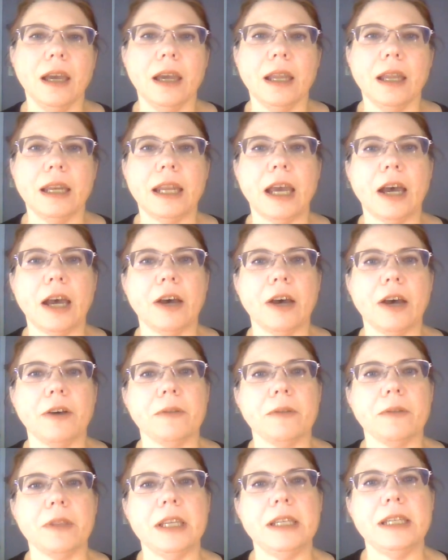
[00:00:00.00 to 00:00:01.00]
Now,
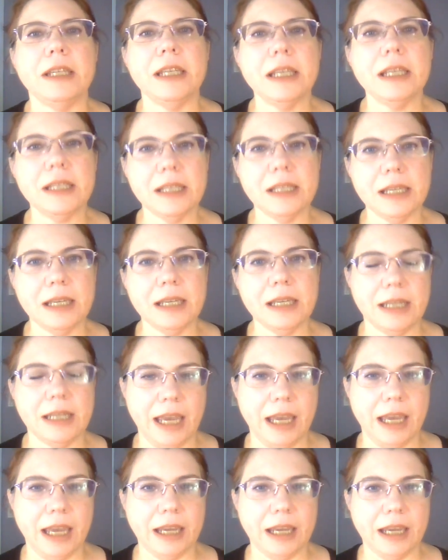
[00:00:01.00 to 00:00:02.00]
the
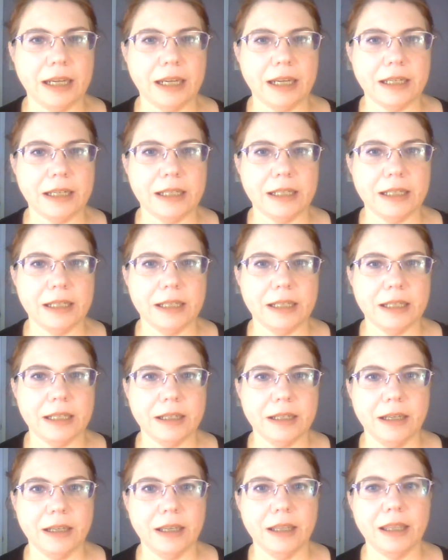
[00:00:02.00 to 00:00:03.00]
disconnect
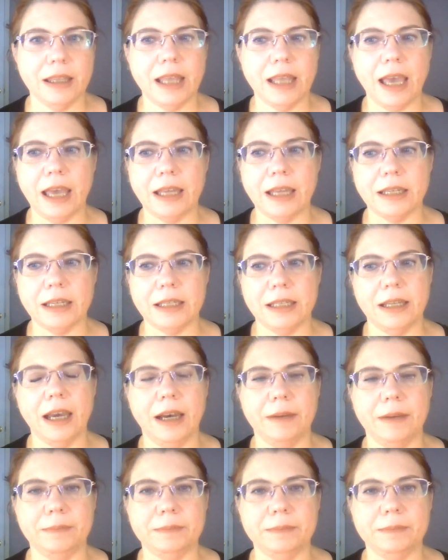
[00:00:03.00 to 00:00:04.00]
that
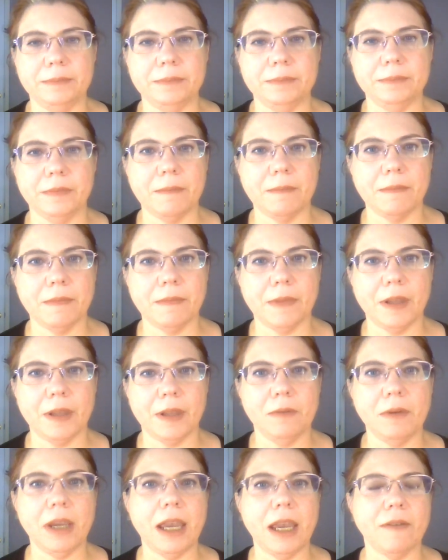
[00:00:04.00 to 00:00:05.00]

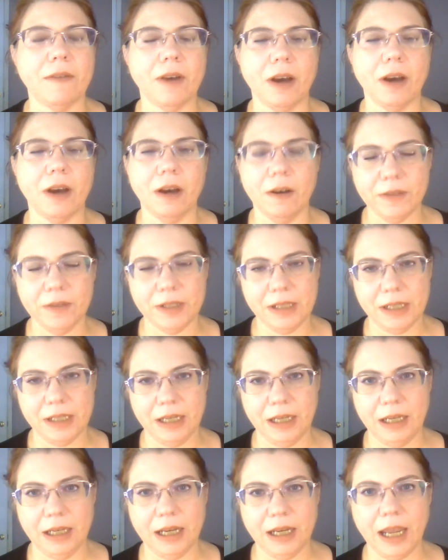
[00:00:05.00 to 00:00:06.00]
we have often
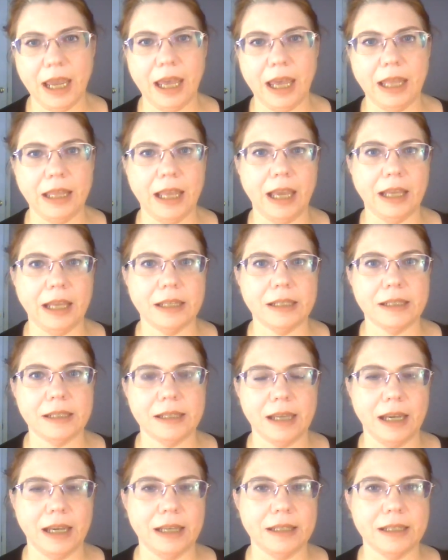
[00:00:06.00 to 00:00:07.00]
seen, and that
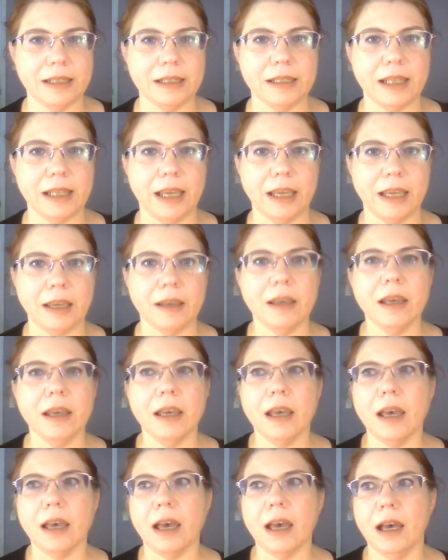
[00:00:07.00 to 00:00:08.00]
sciences like
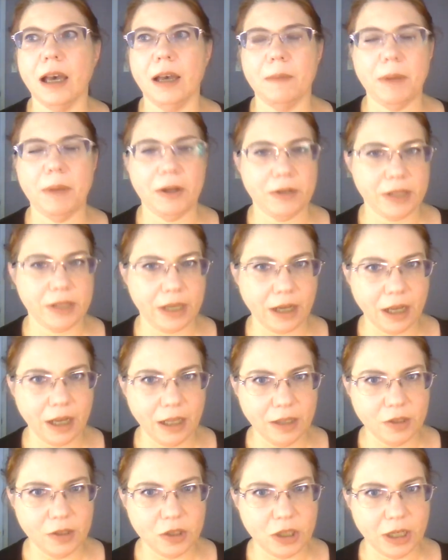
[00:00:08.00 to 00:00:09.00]

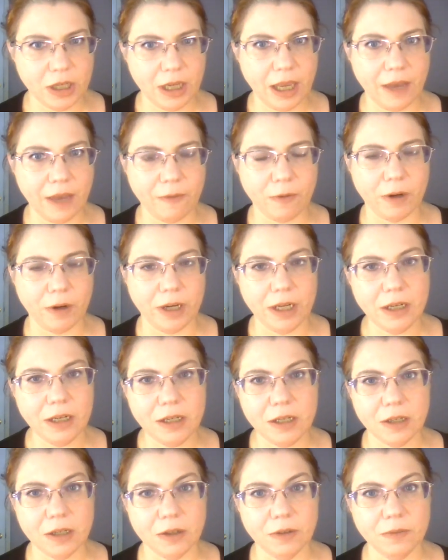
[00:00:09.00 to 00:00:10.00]
parapsychology have run
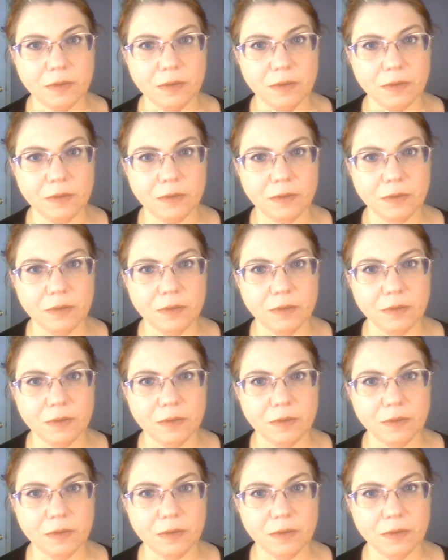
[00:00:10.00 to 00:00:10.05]
into,